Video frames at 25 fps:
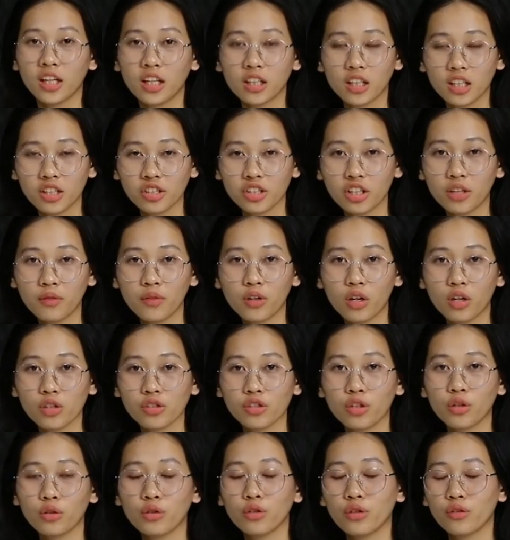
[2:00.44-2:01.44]
In addition, we
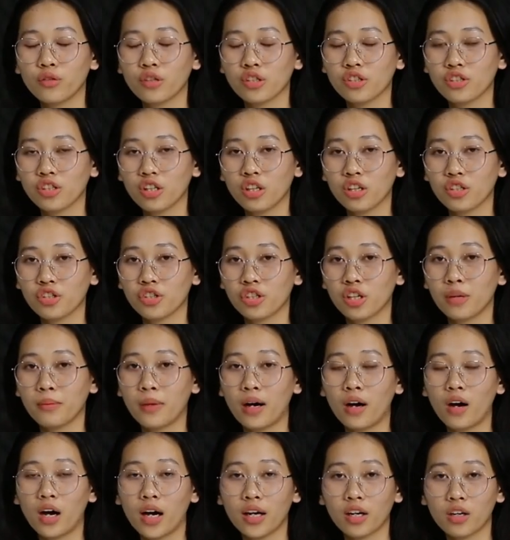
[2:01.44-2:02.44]
also do research
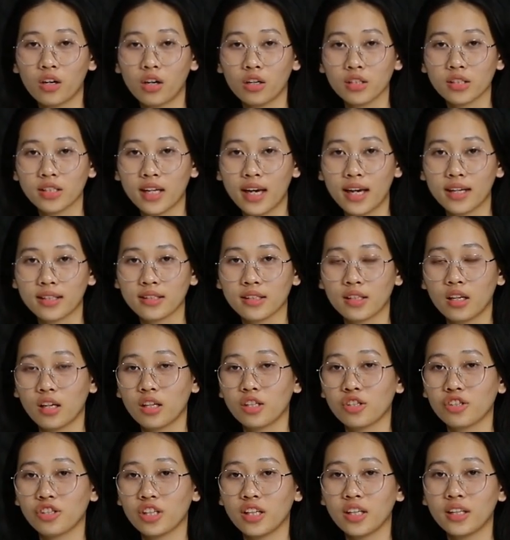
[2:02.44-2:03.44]
about article text
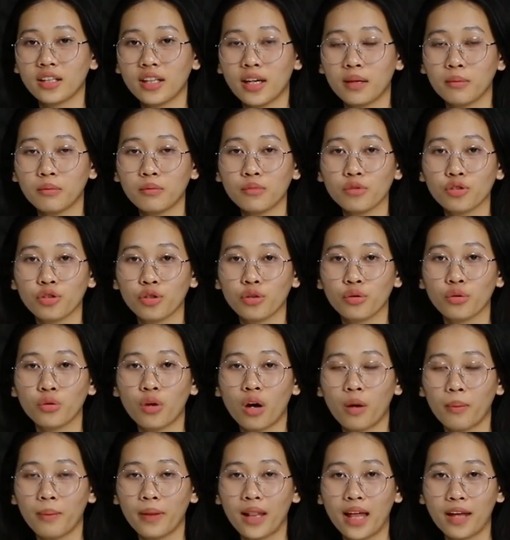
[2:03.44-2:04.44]
and share them
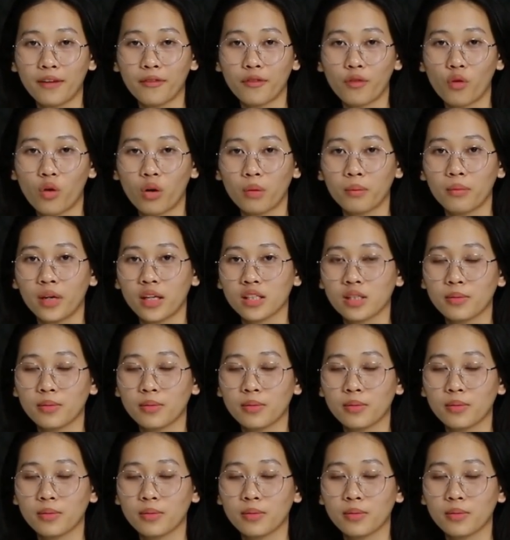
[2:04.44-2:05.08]
to our platform,